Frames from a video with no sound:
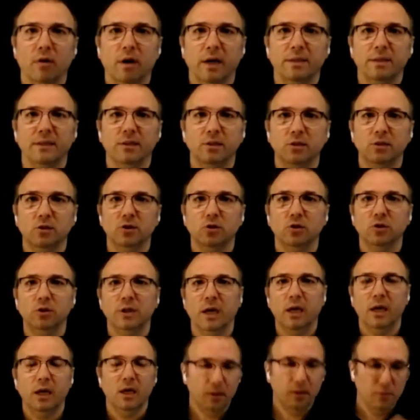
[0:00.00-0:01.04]
right,
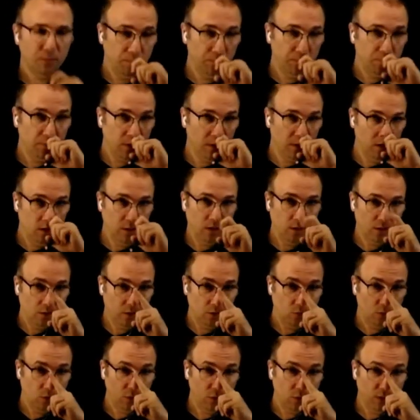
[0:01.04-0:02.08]
today
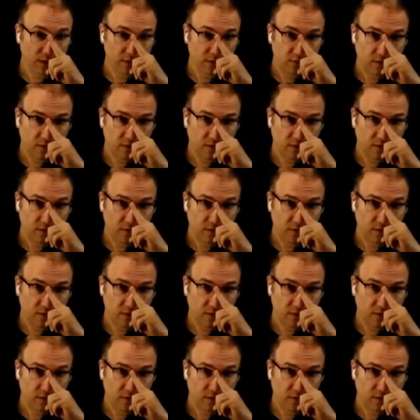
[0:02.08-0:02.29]
we want